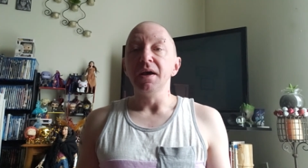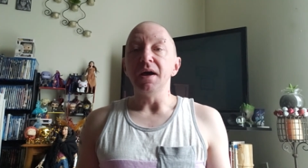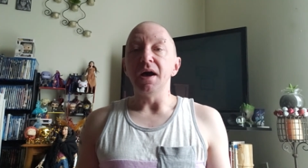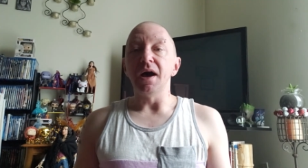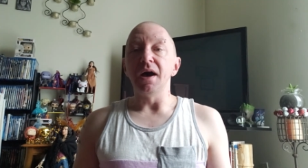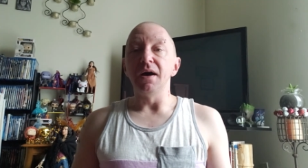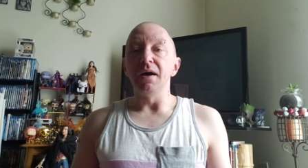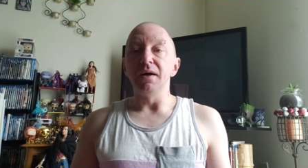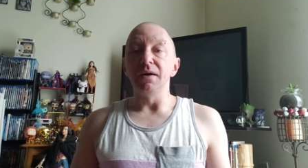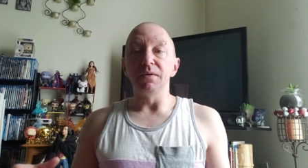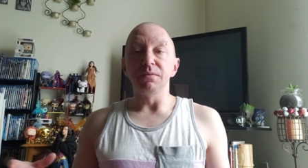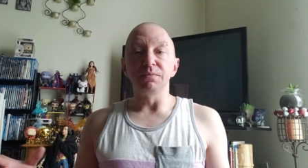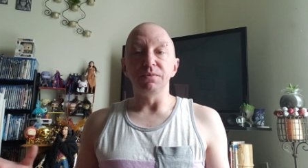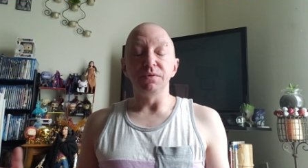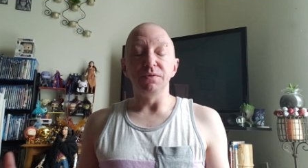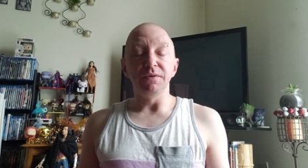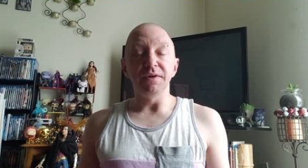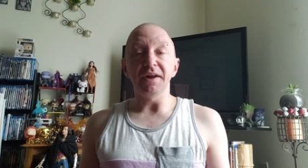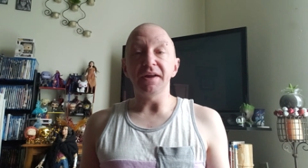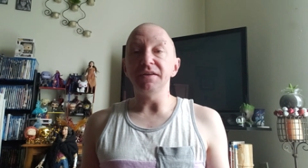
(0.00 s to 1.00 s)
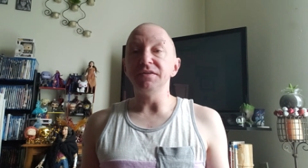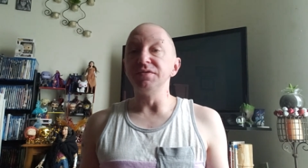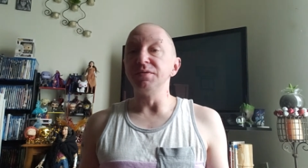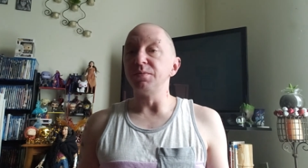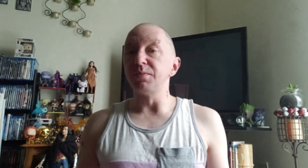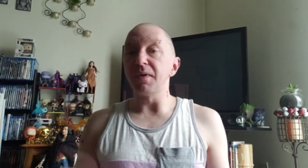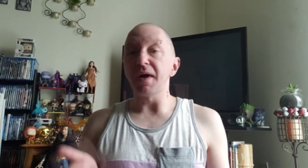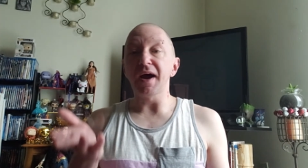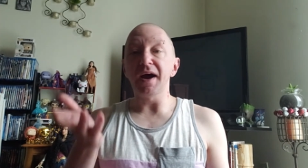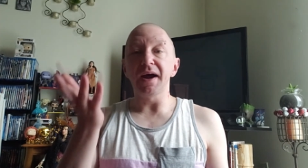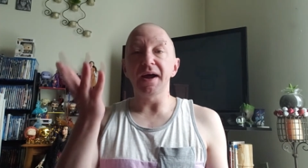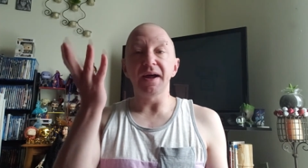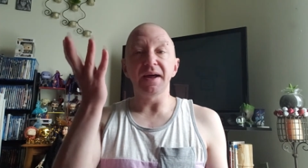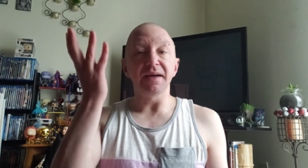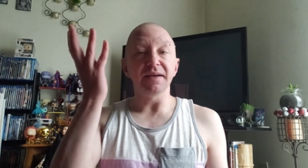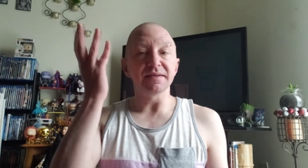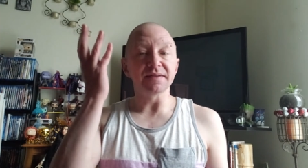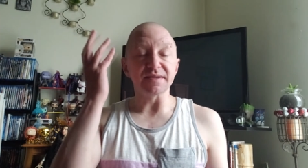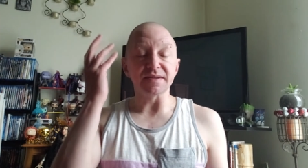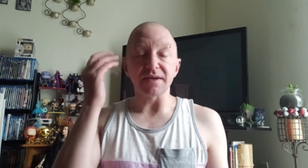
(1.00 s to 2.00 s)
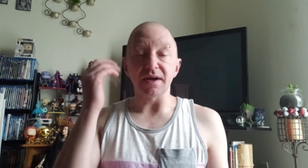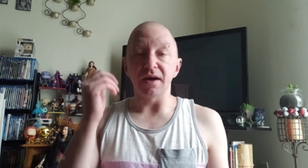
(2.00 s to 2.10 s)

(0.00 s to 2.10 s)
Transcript: uh, rooting to rise,